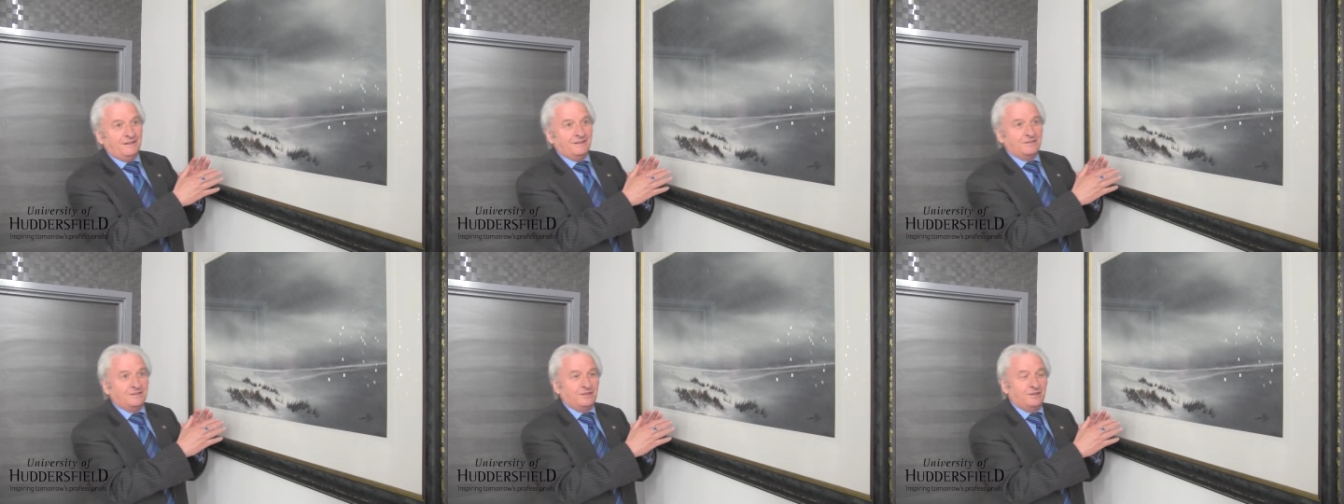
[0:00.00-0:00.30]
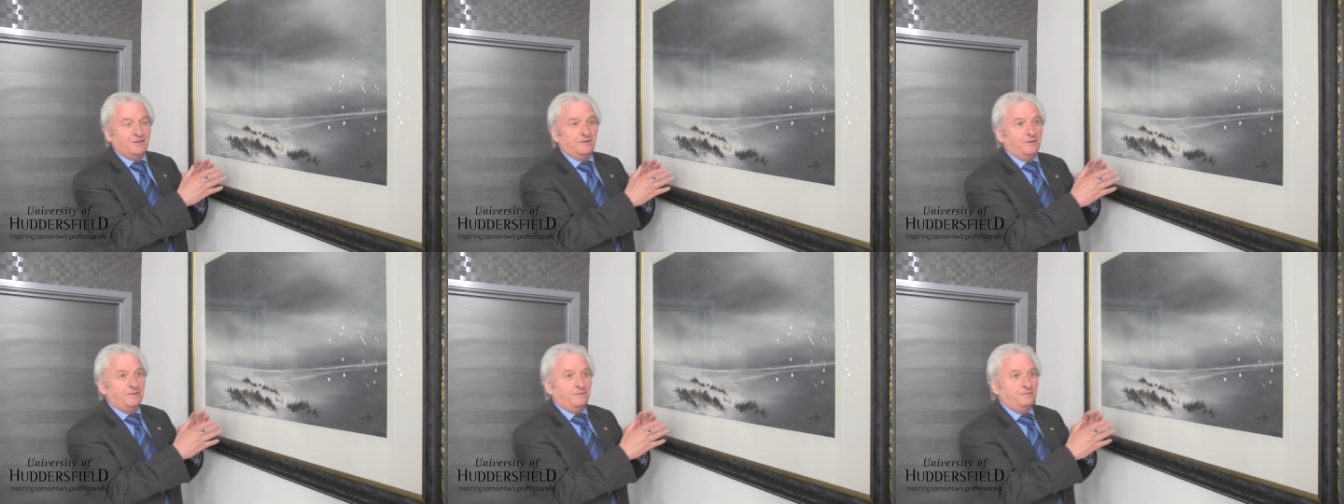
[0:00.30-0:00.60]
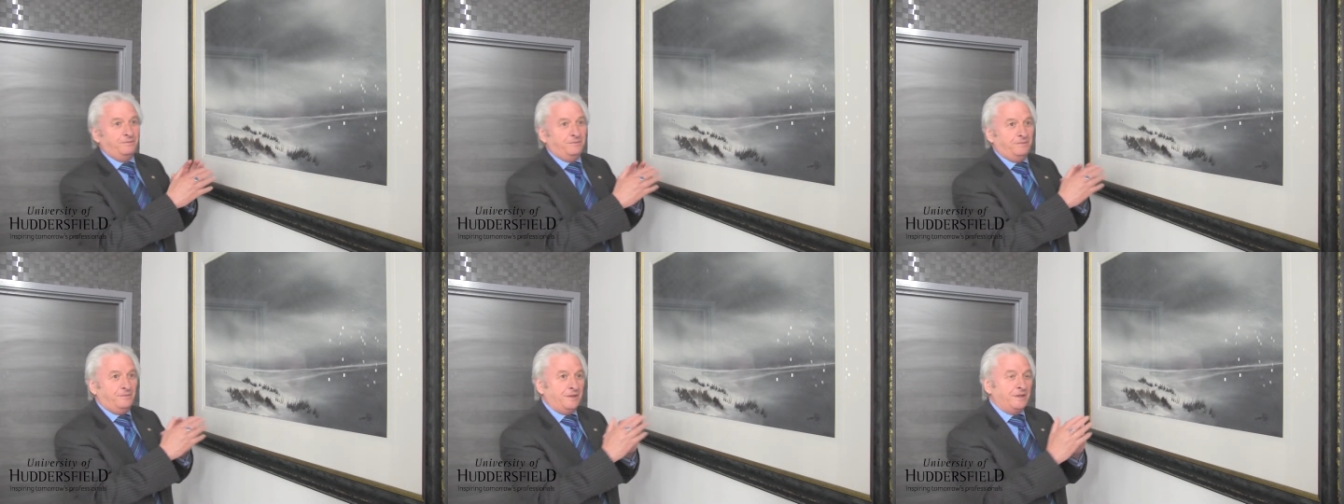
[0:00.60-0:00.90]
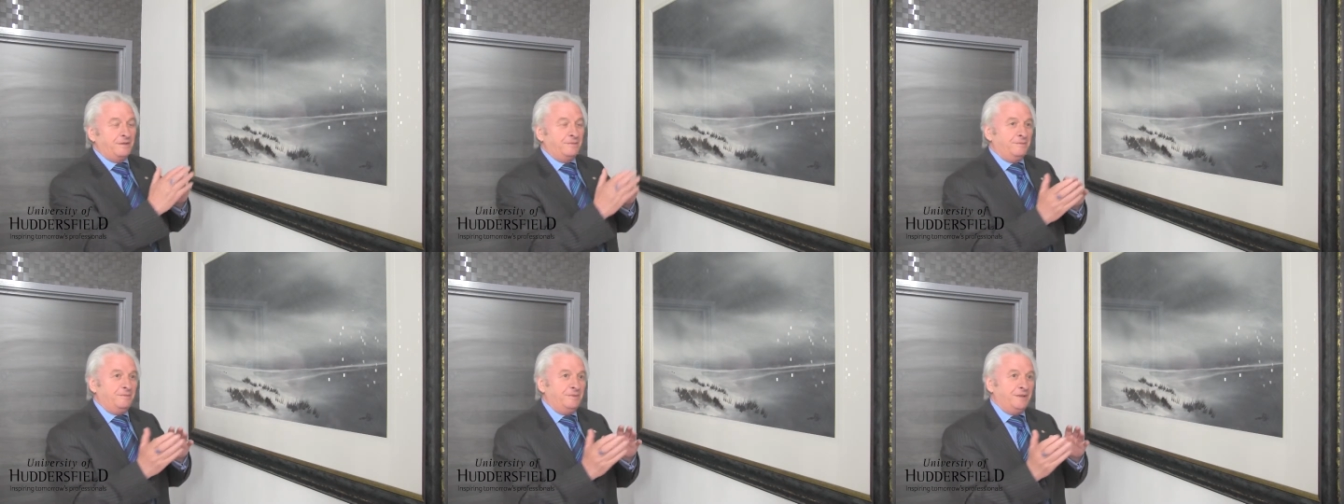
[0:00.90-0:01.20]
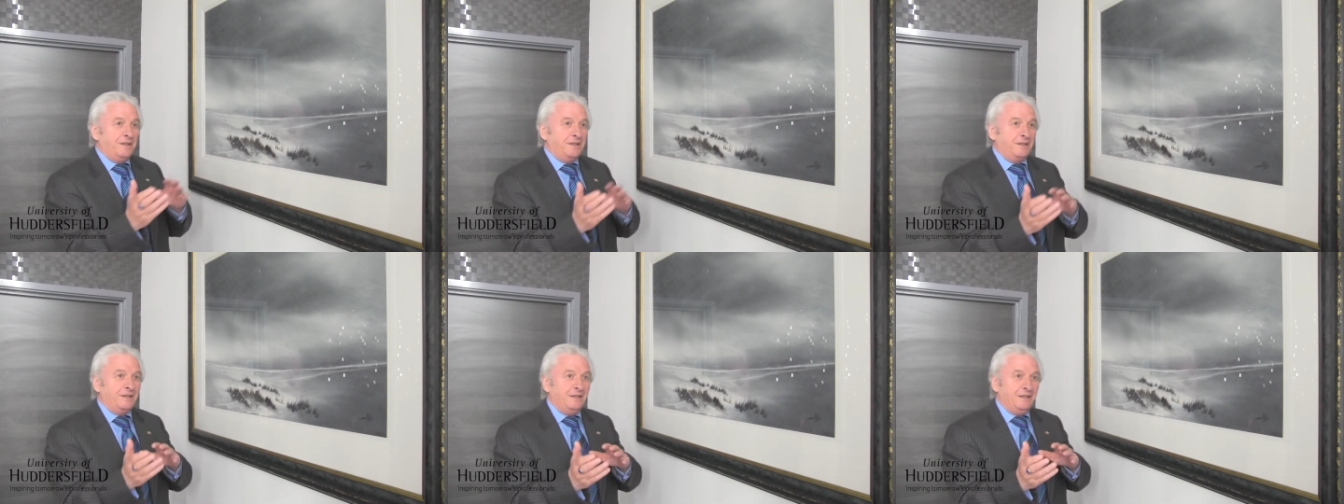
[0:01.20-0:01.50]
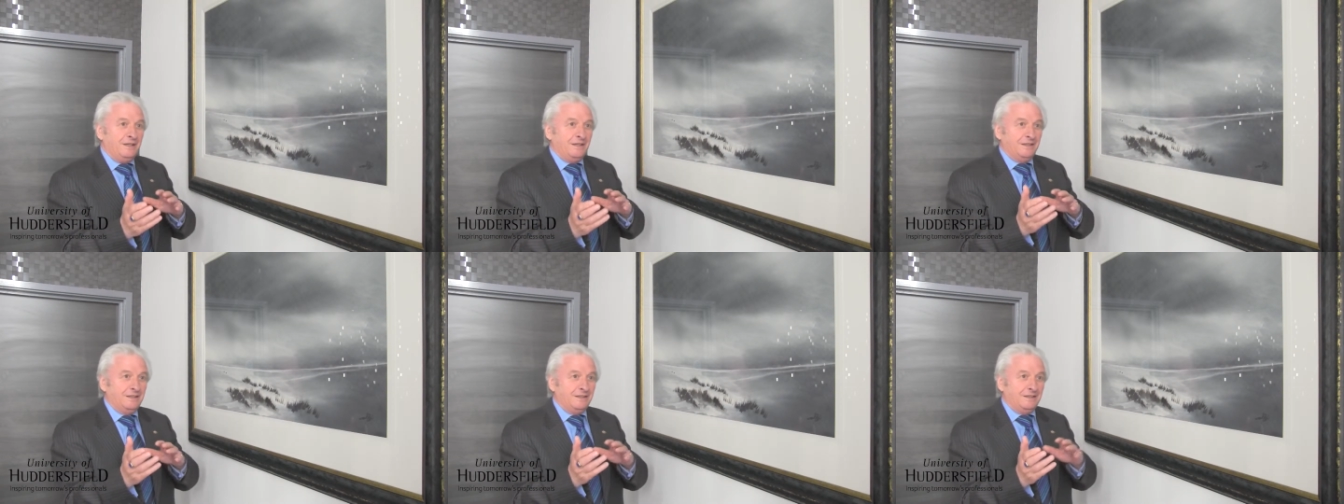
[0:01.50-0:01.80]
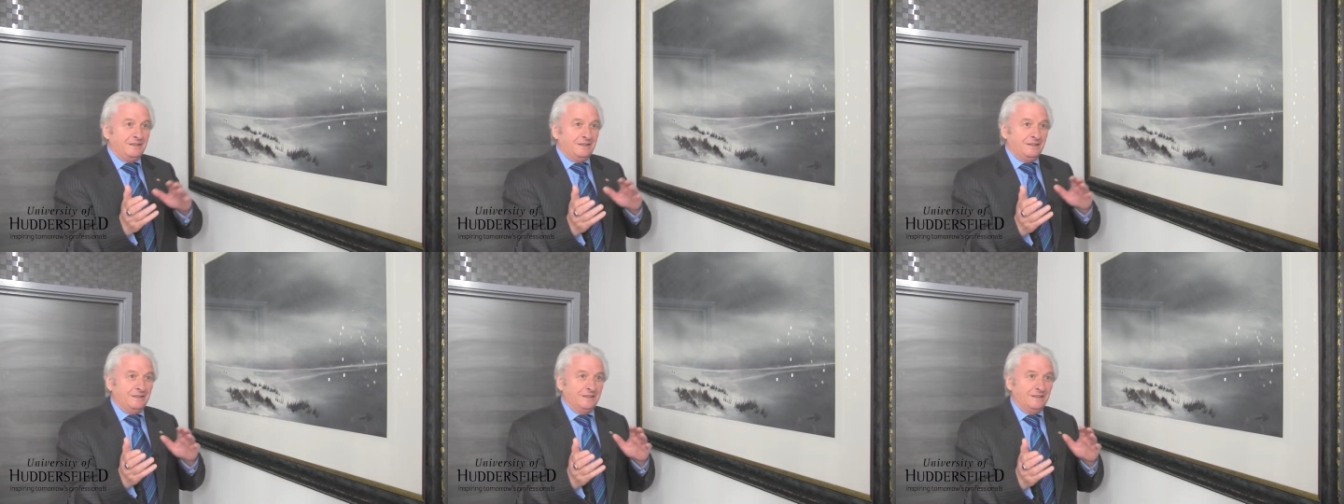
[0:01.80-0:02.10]
So be, being
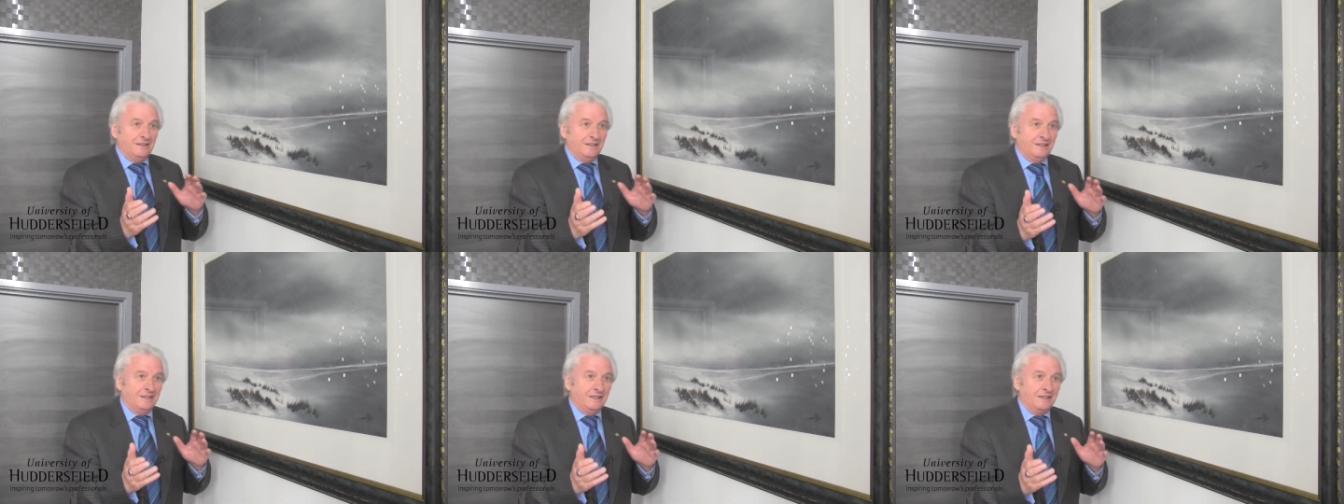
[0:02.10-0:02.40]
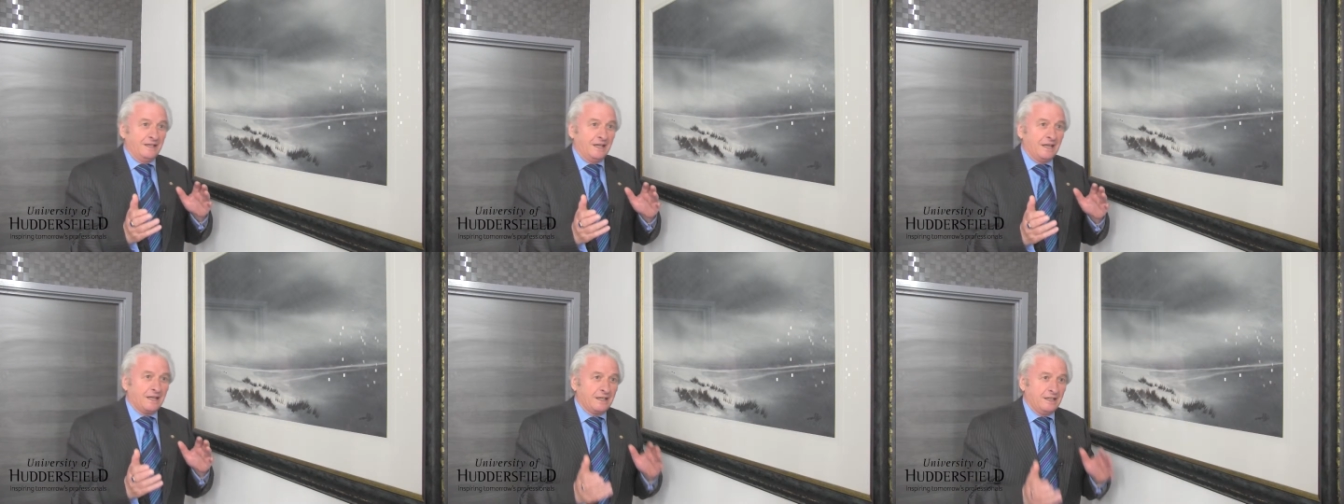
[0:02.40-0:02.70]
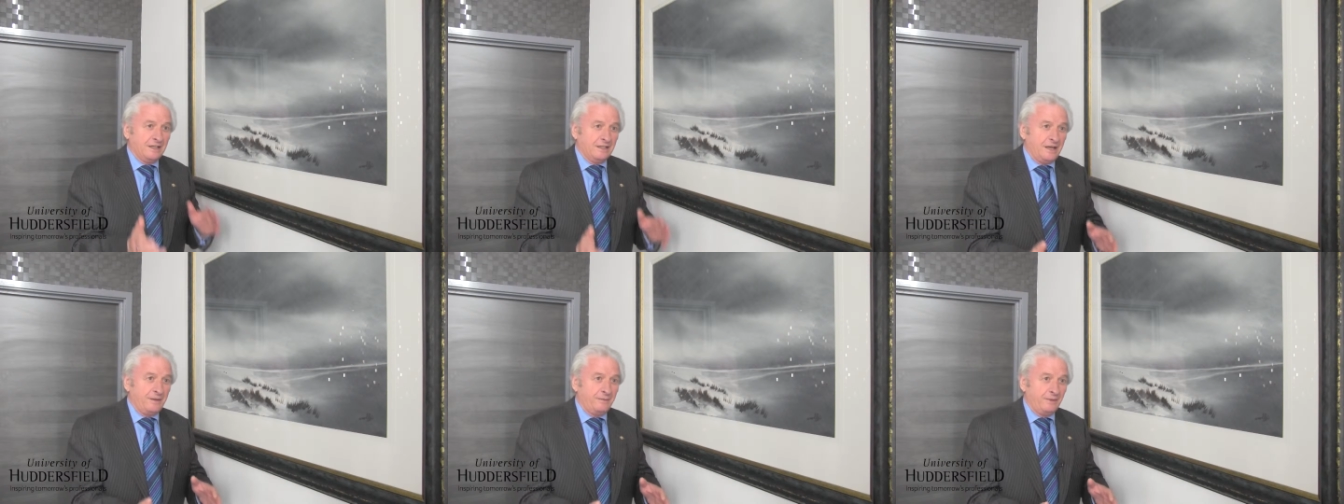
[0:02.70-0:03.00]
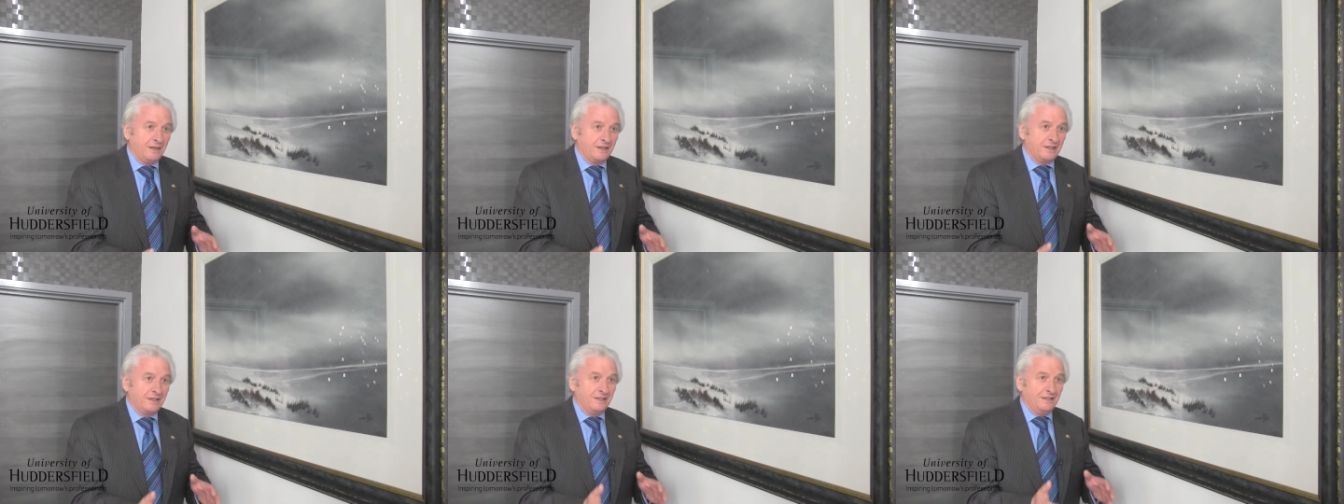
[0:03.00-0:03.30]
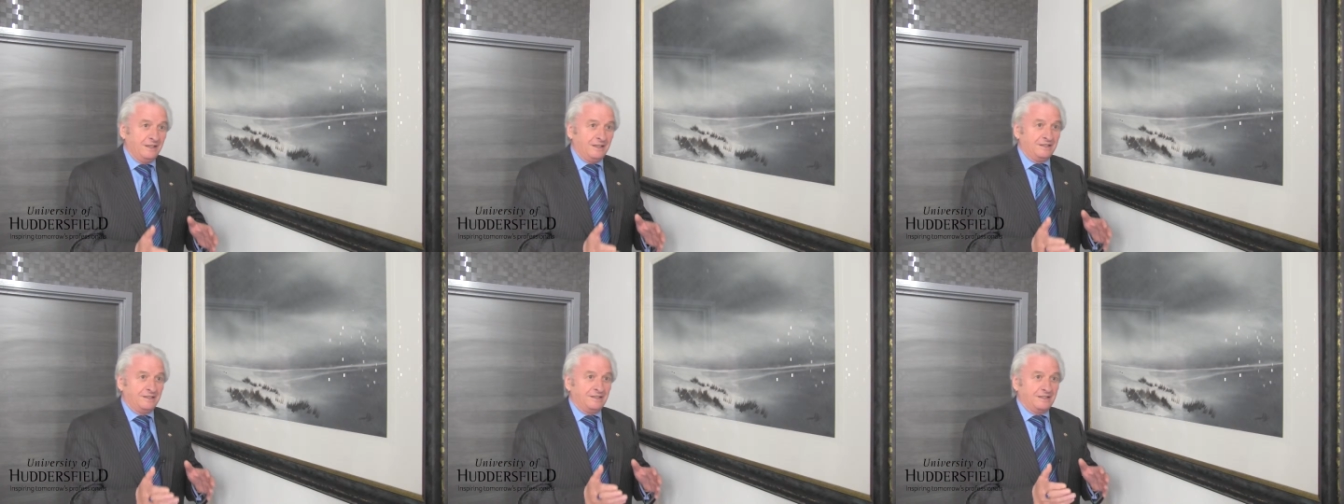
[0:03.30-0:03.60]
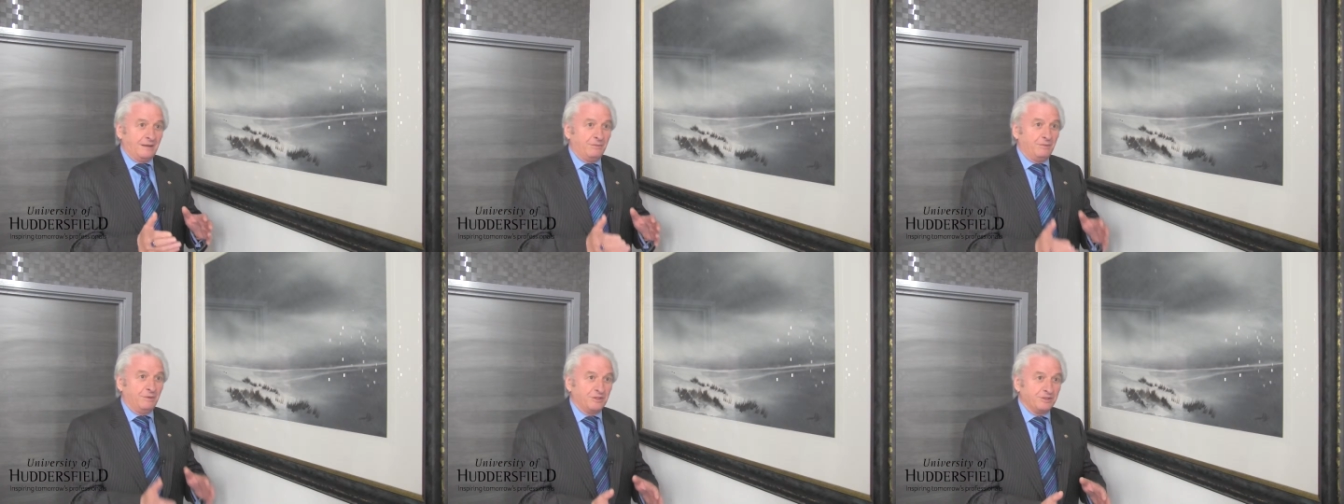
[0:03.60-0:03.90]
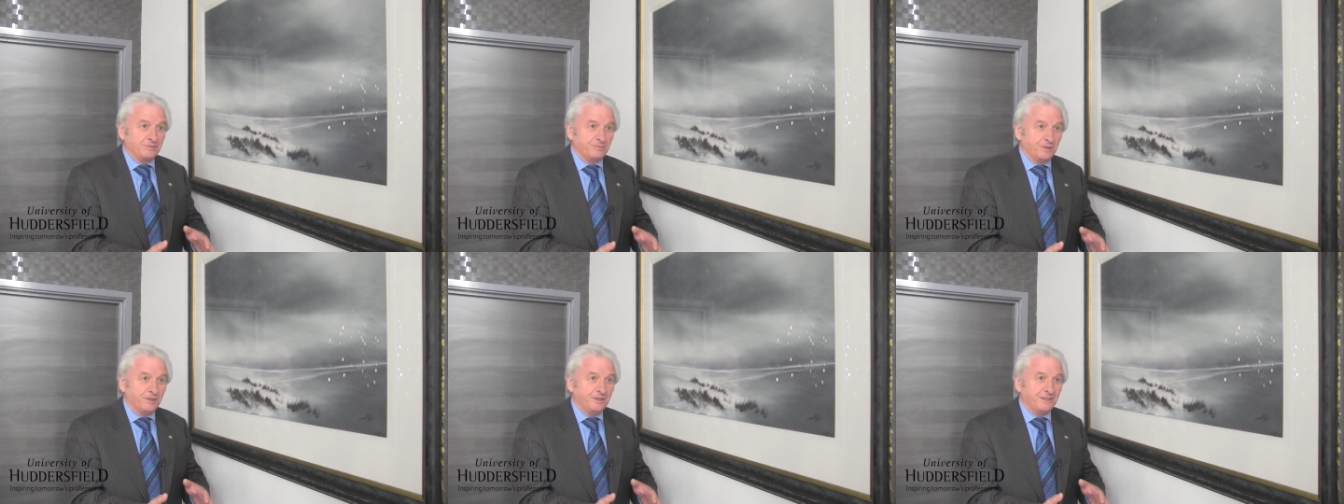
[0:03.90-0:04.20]
an academic
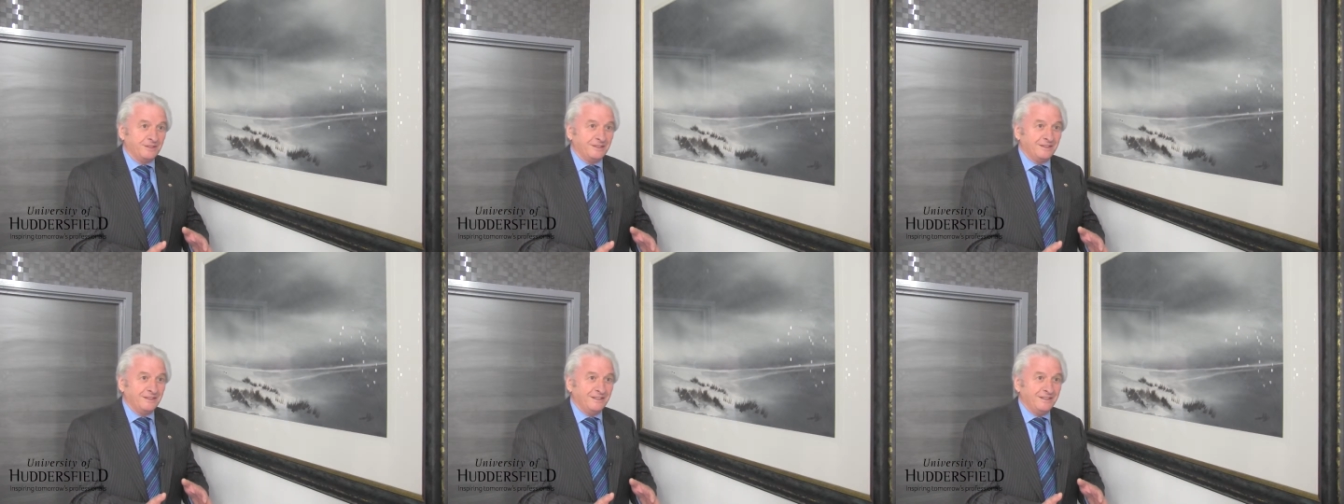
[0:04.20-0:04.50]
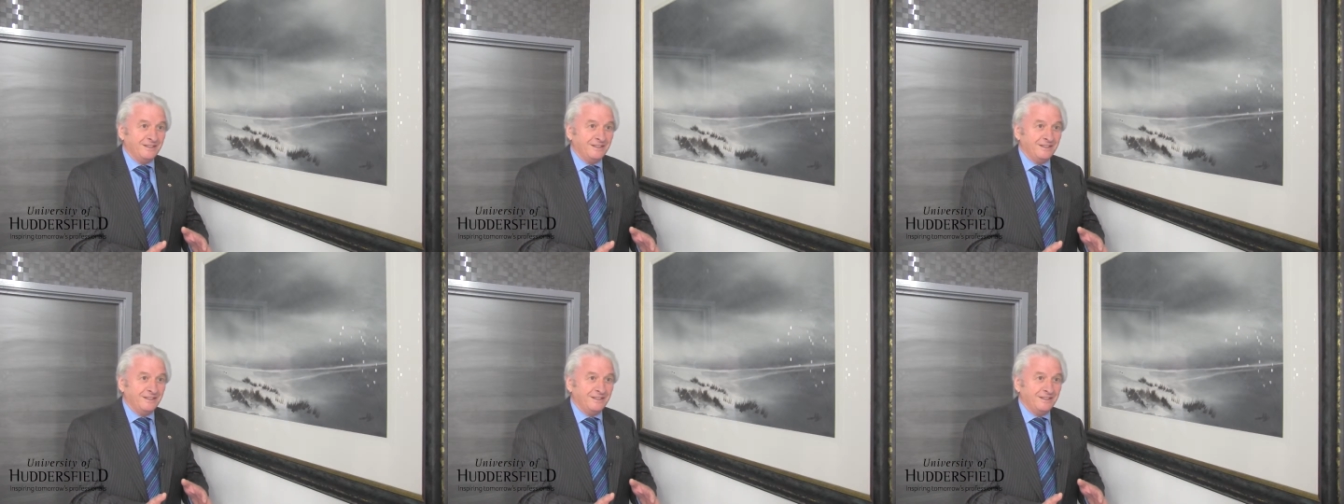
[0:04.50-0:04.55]
establishment,